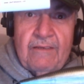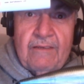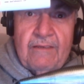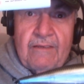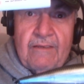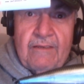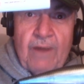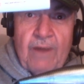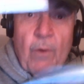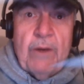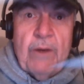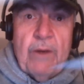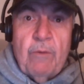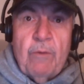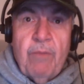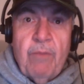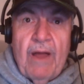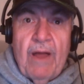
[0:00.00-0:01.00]
a way to
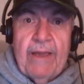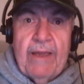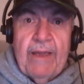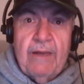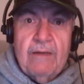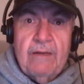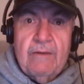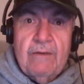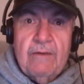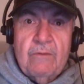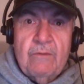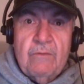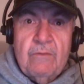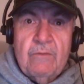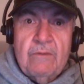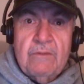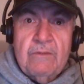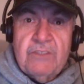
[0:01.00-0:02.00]
apply it,
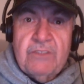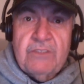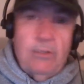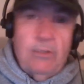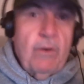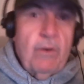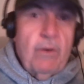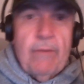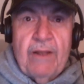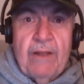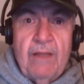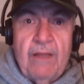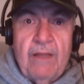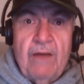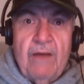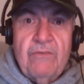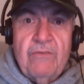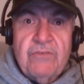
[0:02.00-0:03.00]
still wear my
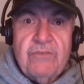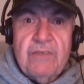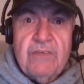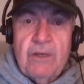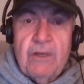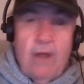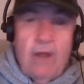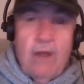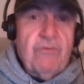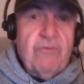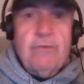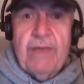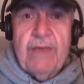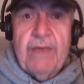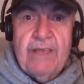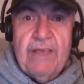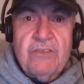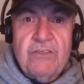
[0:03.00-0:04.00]
gloves, and not freeze my
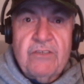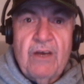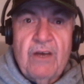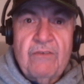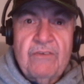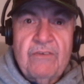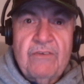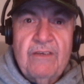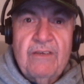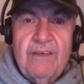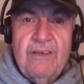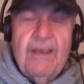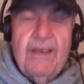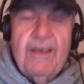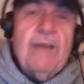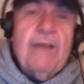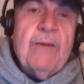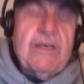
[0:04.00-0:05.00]
hands off.
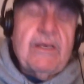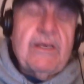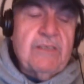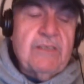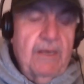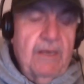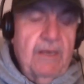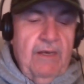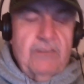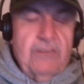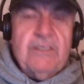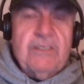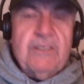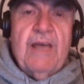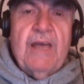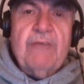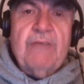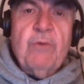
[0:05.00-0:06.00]
Anyways, just
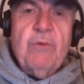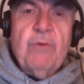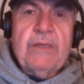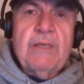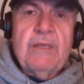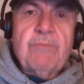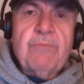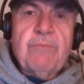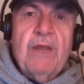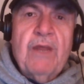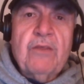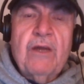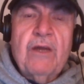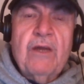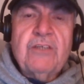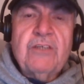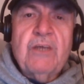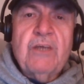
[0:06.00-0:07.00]
kind of a quick tip that I thought
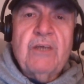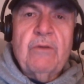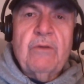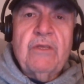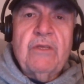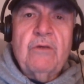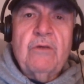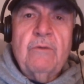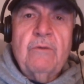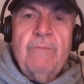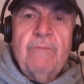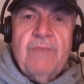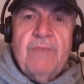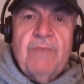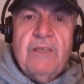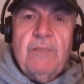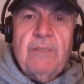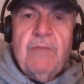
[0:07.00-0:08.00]
I'd share with you.
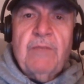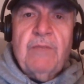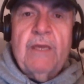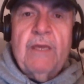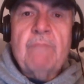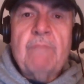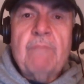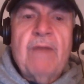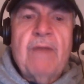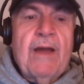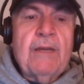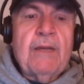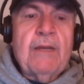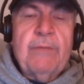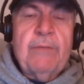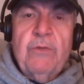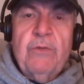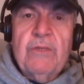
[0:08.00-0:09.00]
Something to keep in mind. I'll
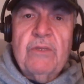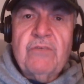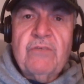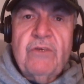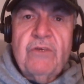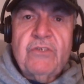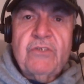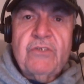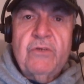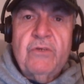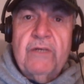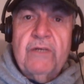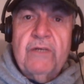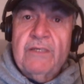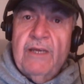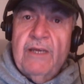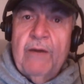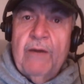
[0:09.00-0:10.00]
be doing this real soon, and I'll
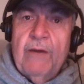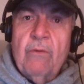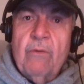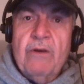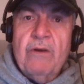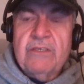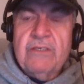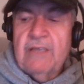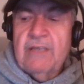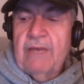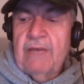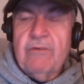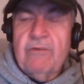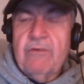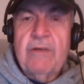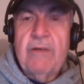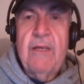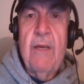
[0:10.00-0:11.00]
tell you how it works. Have a
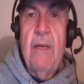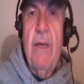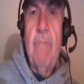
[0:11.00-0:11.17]
great day.